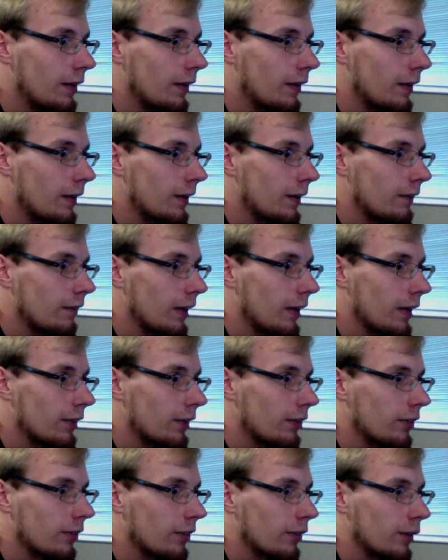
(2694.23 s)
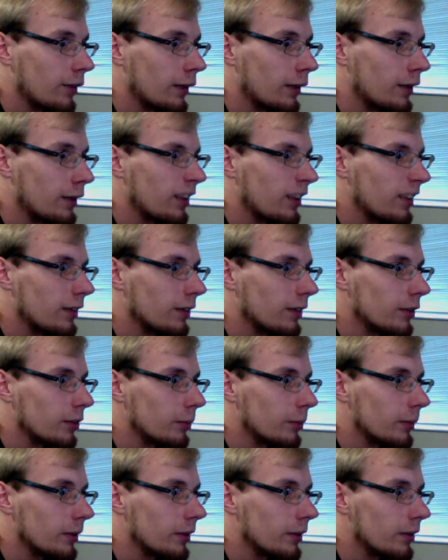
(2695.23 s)
advancing your idea a little
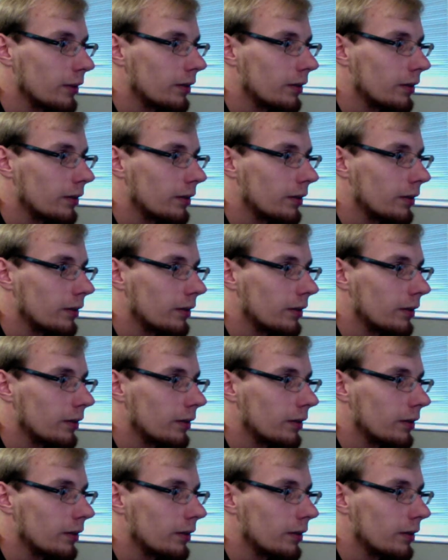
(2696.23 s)
bit.